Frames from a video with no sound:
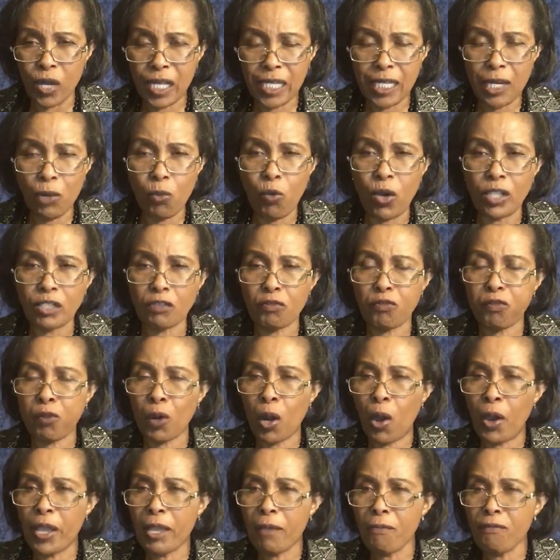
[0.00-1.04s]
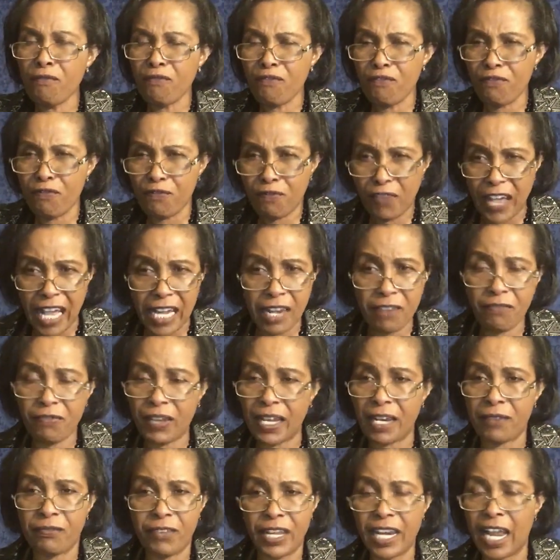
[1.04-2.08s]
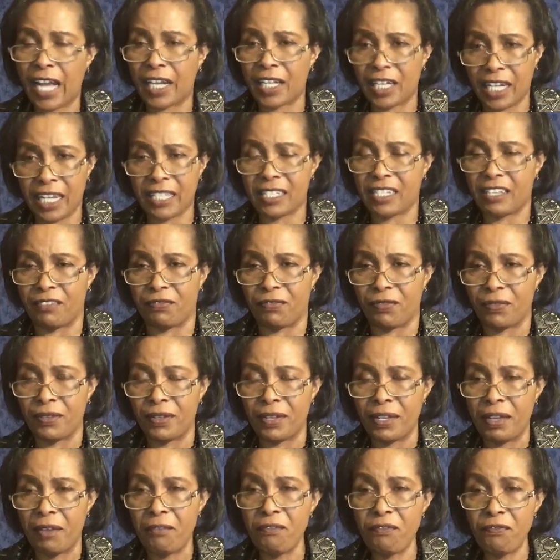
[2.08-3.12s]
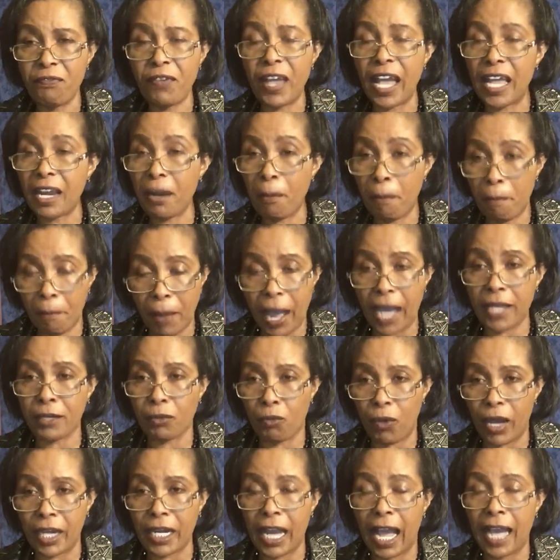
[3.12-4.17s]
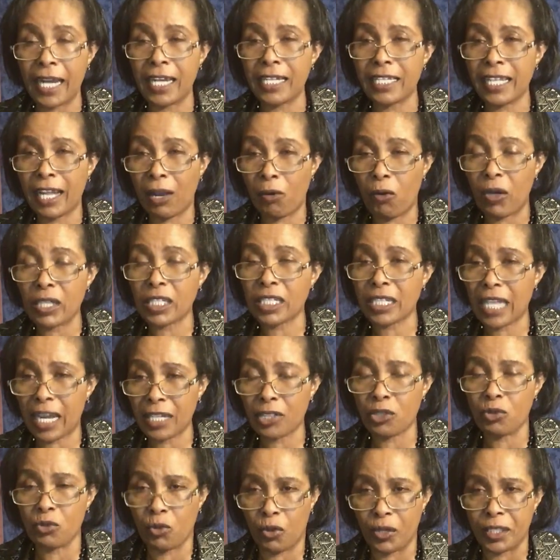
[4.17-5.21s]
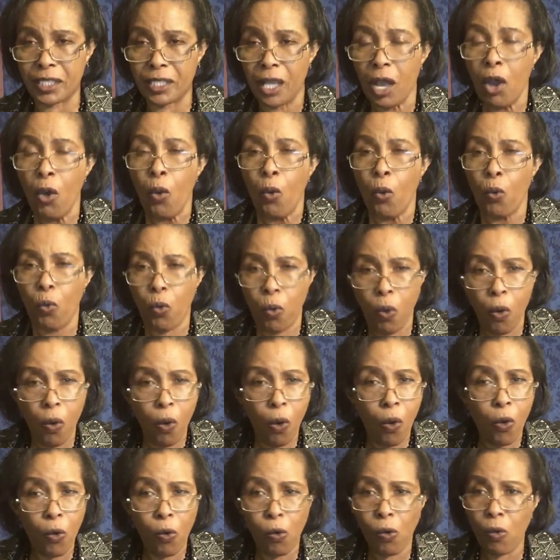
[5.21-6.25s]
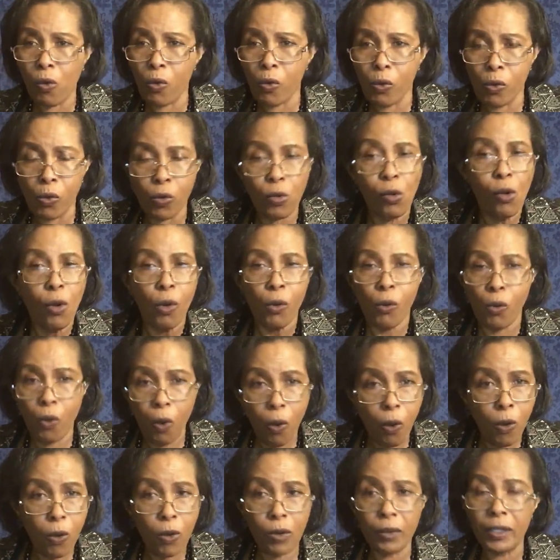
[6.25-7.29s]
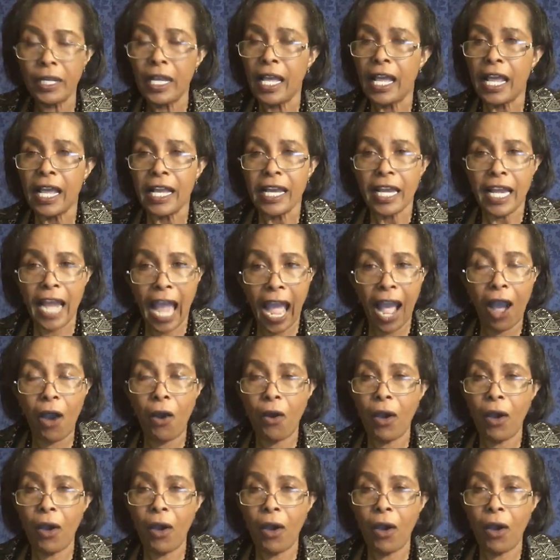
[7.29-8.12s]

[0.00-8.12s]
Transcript: was flowing very, very, very aggressive, very bad one, and there was that noise, woo, woo. Now,